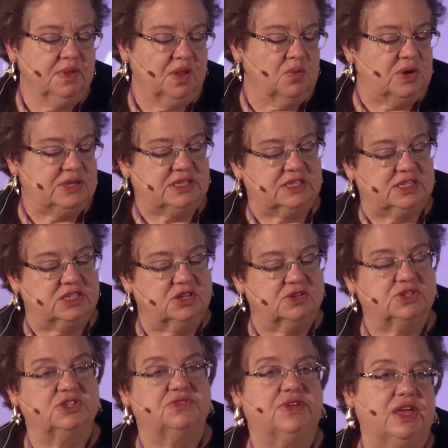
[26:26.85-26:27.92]
was this
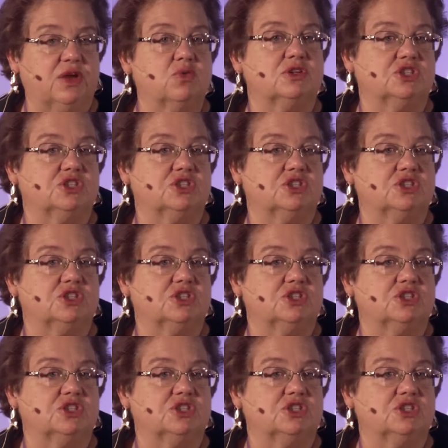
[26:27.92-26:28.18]
notion of equal